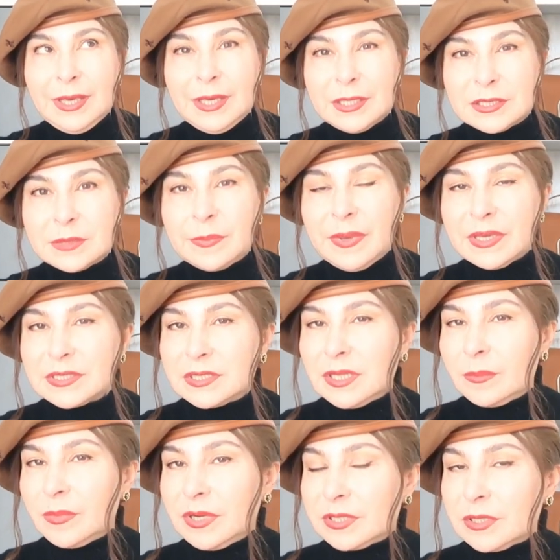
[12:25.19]
it makes
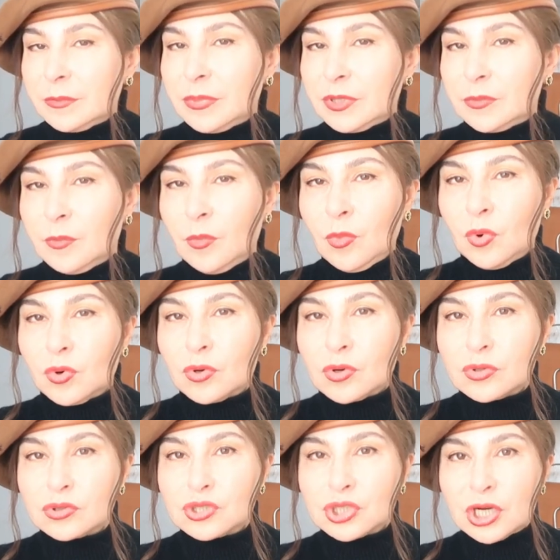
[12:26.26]
them a little bit more
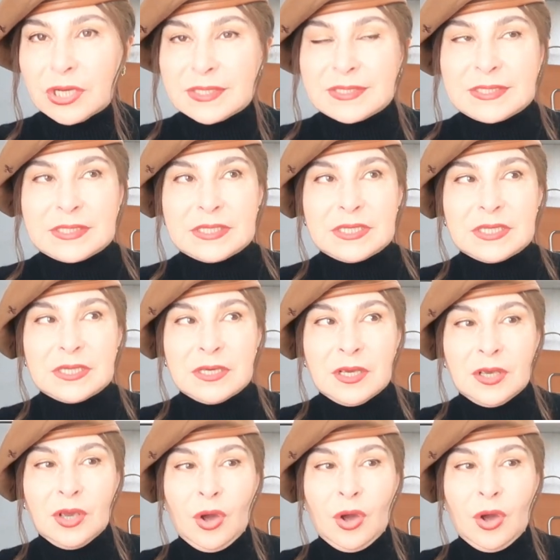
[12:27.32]
dressy